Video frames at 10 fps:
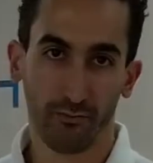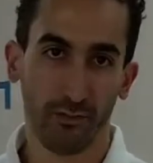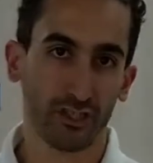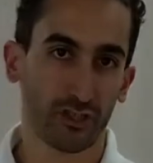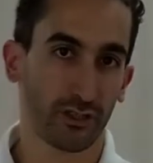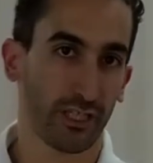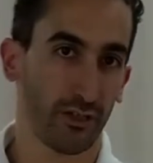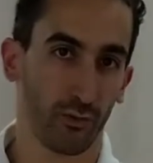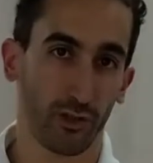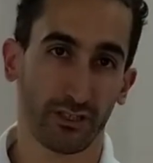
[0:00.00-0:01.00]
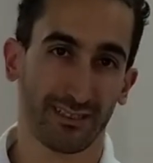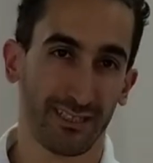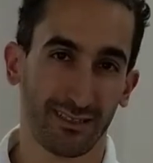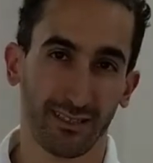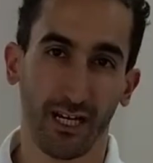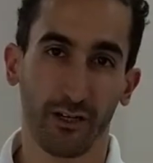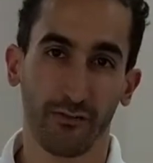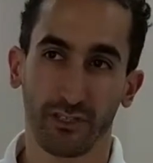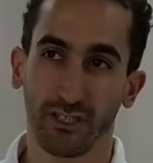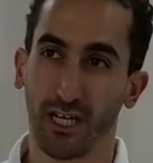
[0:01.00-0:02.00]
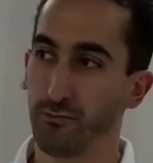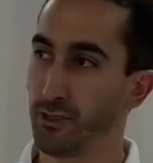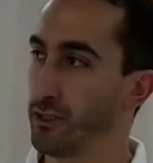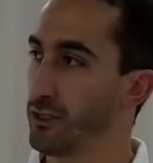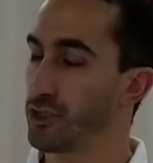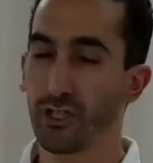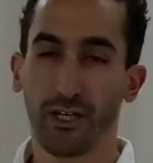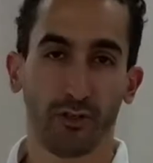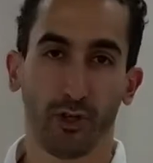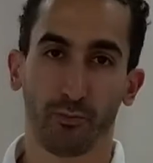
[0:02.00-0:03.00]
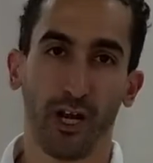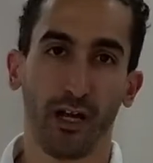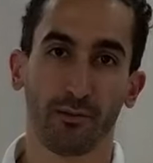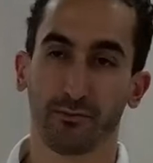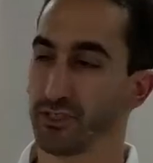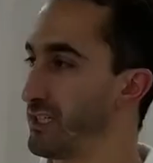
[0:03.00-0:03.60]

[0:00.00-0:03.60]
make sure that it works and test it out every time, you should have no problems.